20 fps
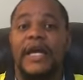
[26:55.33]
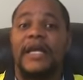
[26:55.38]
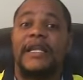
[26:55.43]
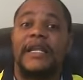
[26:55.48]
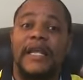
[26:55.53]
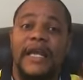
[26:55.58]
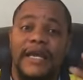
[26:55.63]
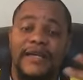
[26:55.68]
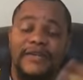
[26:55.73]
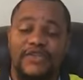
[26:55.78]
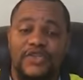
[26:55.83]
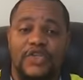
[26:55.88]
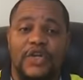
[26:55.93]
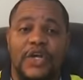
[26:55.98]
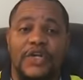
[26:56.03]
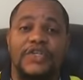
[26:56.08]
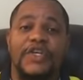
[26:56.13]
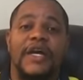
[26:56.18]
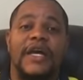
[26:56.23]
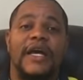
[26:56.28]
and his
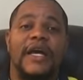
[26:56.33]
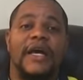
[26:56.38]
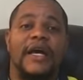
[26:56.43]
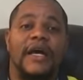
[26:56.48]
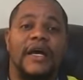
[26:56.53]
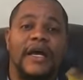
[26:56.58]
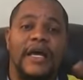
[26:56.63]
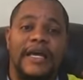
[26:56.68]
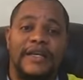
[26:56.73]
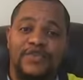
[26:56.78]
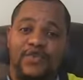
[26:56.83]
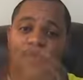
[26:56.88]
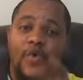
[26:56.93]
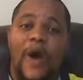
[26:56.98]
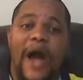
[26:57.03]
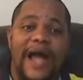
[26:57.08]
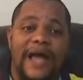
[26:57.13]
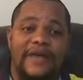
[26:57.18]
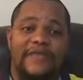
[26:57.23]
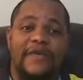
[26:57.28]
church, his
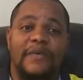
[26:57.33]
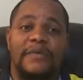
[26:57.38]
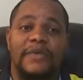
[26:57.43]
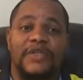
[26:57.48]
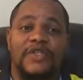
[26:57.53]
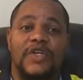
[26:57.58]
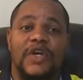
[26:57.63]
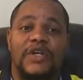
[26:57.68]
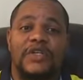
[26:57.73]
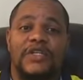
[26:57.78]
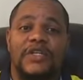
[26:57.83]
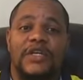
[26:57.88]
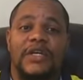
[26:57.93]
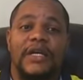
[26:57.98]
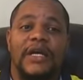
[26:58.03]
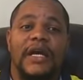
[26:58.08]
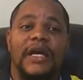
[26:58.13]
choir from his church,